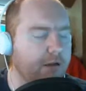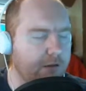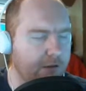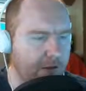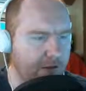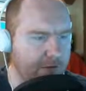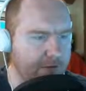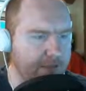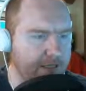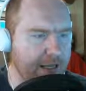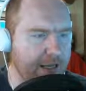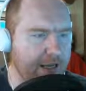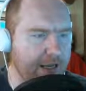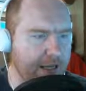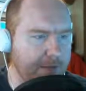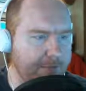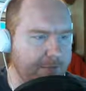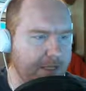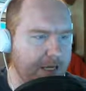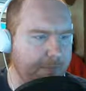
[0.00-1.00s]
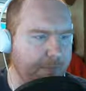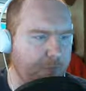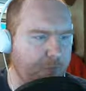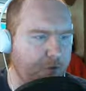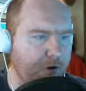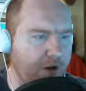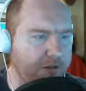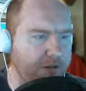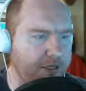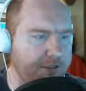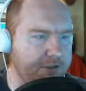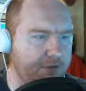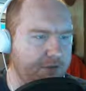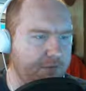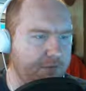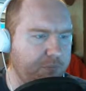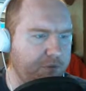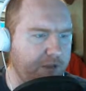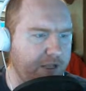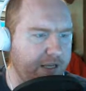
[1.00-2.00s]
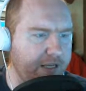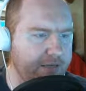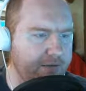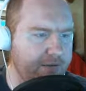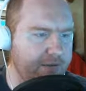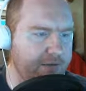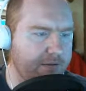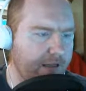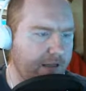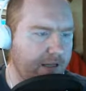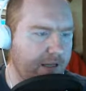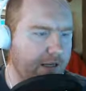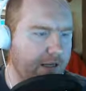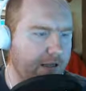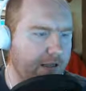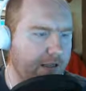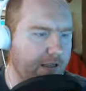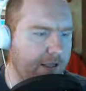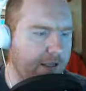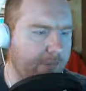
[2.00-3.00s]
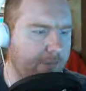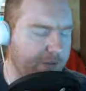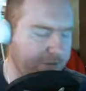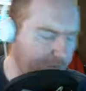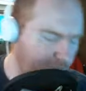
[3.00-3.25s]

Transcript: Close that up, keep the processor in place, and um, let's